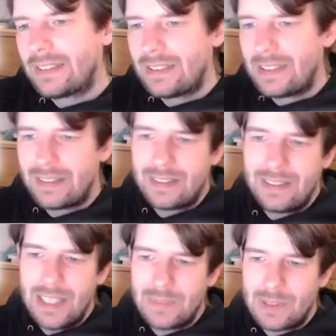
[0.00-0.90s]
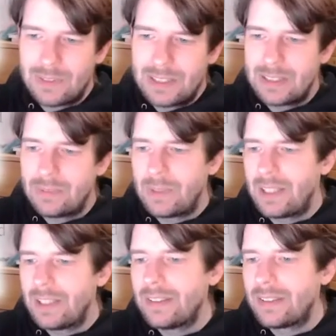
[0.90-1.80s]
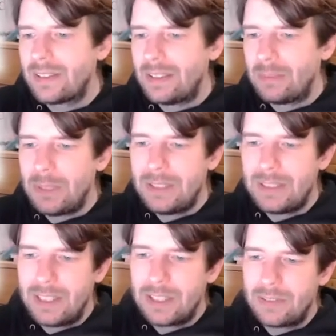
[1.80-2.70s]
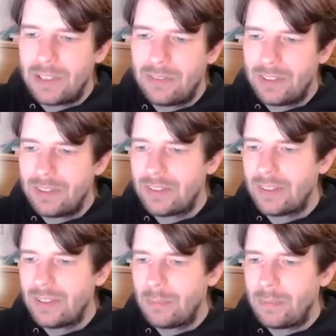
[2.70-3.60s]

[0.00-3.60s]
as the name already implies, in PDH we have this uh,